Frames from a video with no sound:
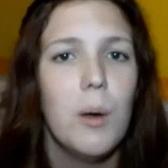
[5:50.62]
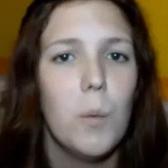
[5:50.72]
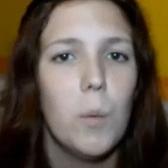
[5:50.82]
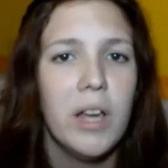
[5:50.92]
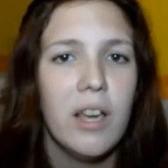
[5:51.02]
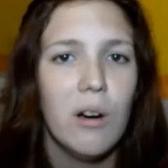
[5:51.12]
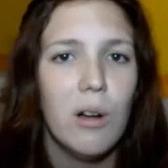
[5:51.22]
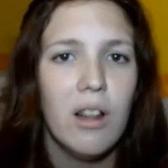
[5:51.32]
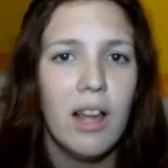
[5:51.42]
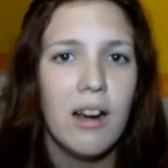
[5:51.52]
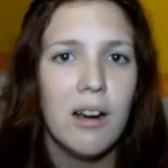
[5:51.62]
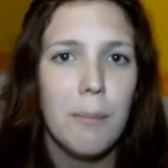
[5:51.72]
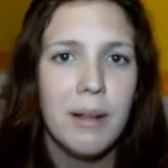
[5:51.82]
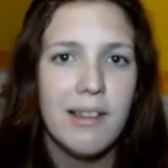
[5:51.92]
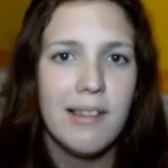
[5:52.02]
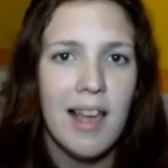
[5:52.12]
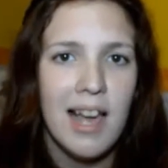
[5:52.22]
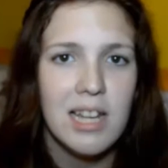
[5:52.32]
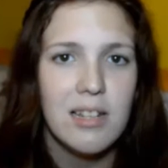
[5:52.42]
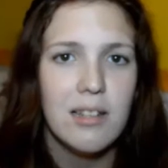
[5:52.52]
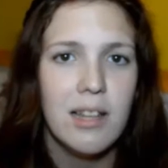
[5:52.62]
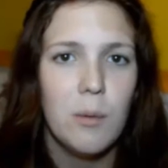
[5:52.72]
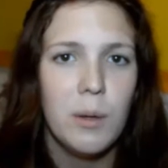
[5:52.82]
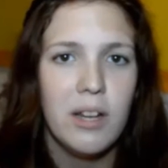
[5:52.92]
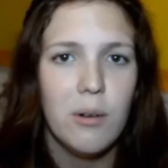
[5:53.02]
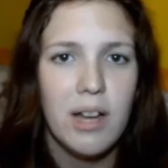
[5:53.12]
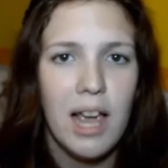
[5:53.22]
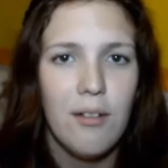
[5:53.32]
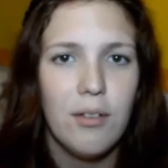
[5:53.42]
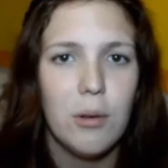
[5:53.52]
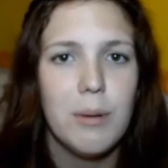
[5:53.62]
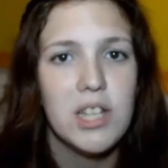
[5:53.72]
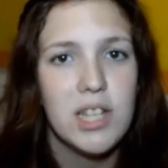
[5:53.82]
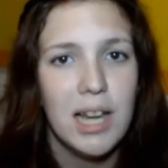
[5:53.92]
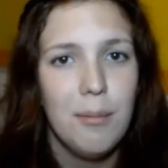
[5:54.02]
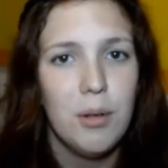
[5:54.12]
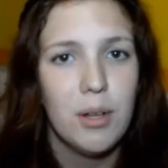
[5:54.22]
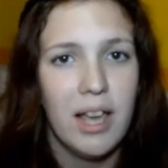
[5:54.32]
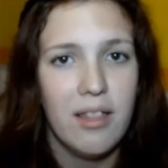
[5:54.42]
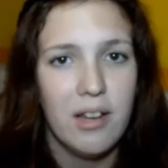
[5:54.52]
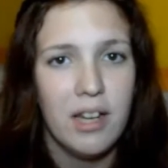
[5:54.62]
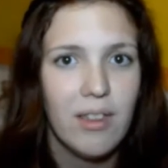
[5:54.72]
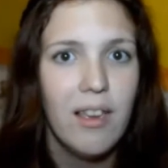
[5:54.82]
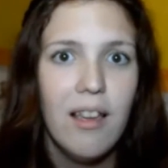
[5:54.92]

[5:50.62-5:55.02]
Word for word: we all are a bit sad that we don't have so much time together here.